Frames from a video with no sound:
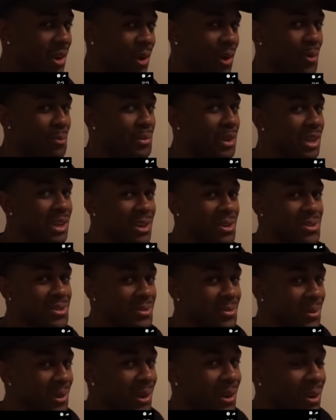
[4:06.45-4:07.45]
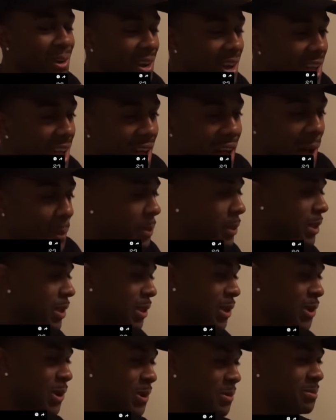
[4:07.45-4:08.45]
whole Migos flow. Hop in
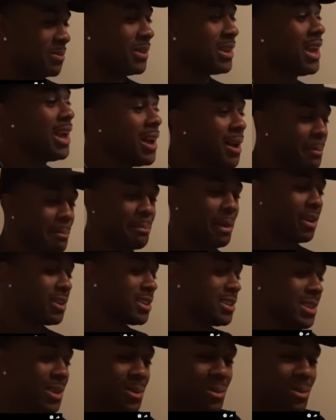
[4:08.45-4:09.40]
the coop, bounce in